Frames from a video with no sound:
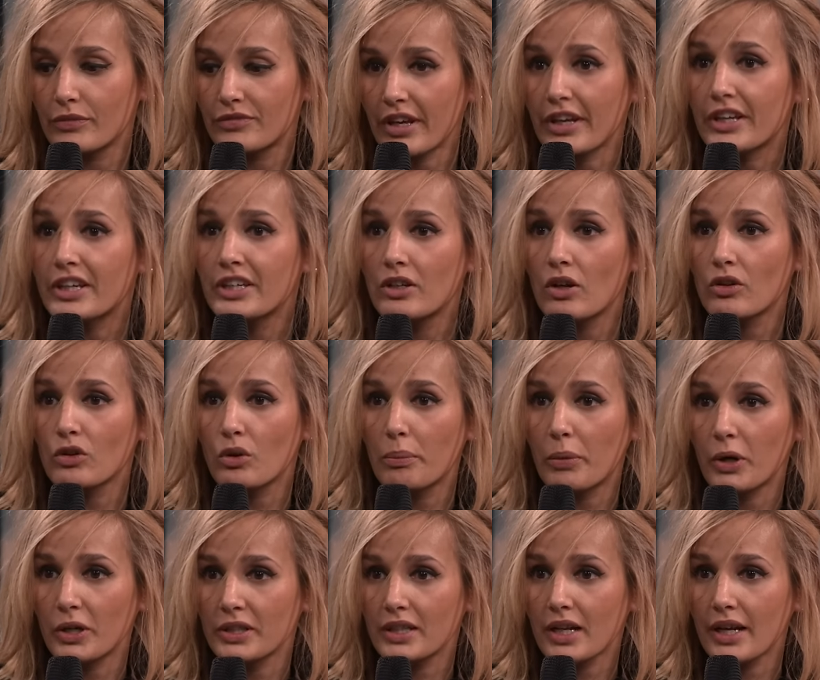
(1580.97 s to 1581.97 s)
taking on a
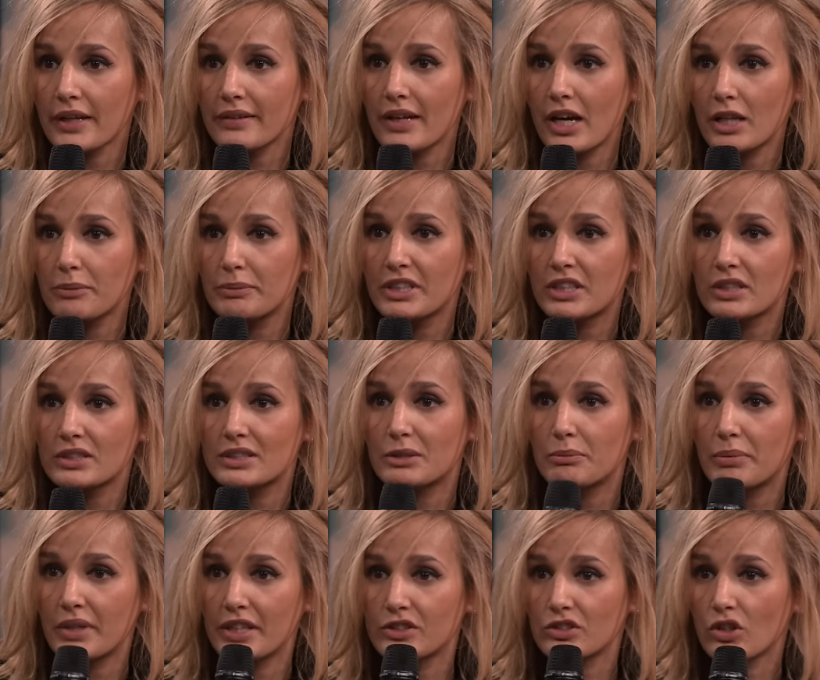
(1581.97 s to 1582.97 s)
part like that because he
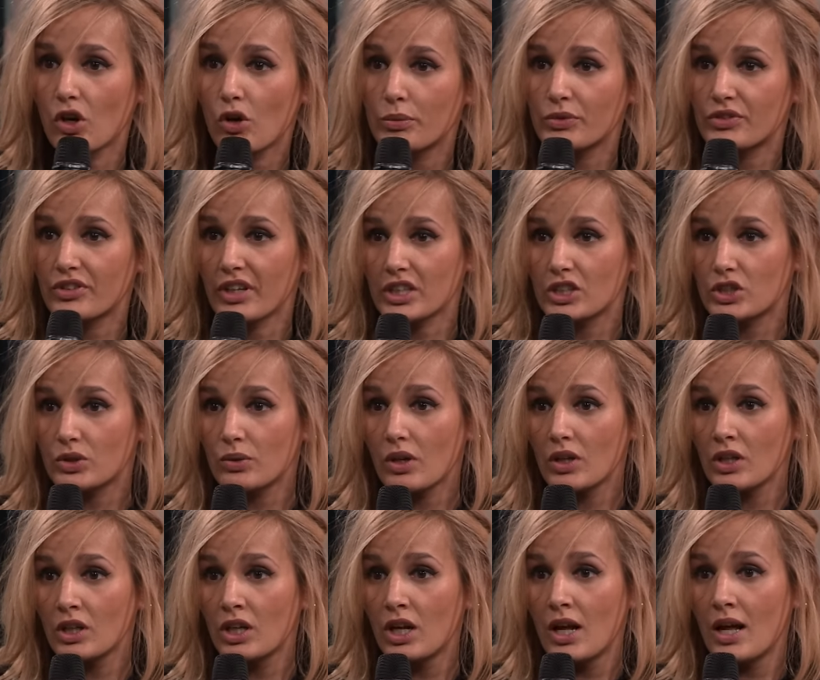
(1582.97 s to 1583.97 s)
plays a
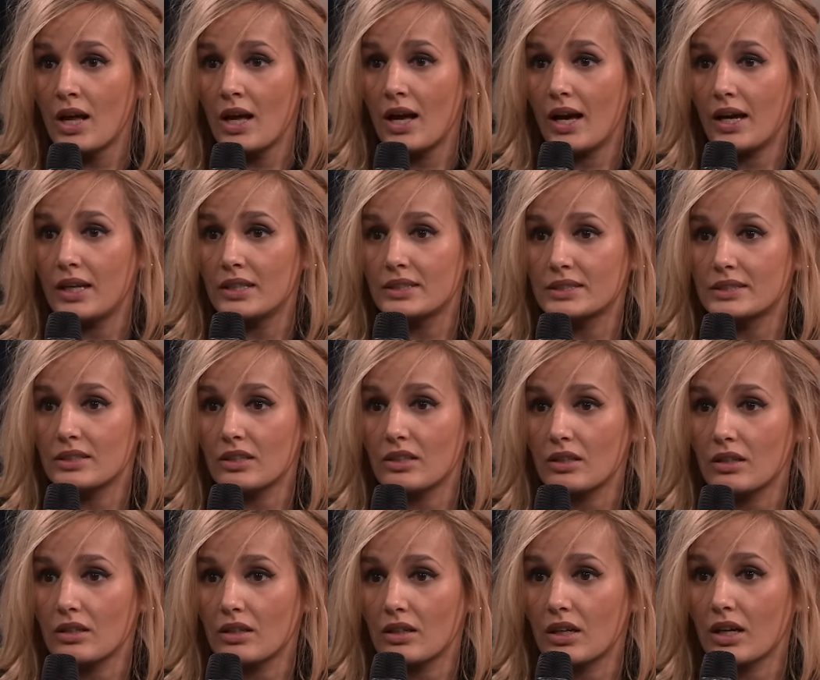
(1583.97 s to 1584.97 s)
homosexual. And
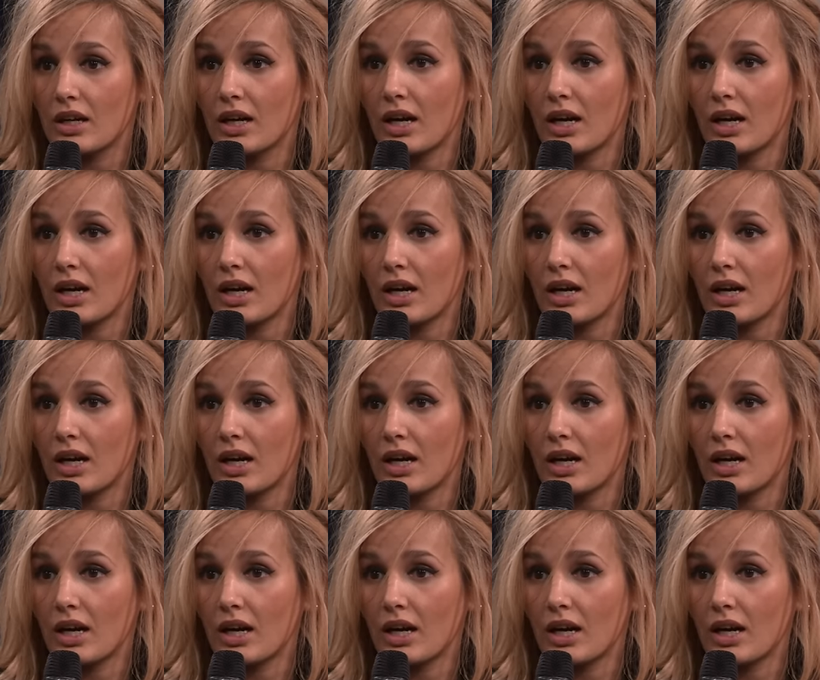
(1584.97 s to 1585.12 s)
uh,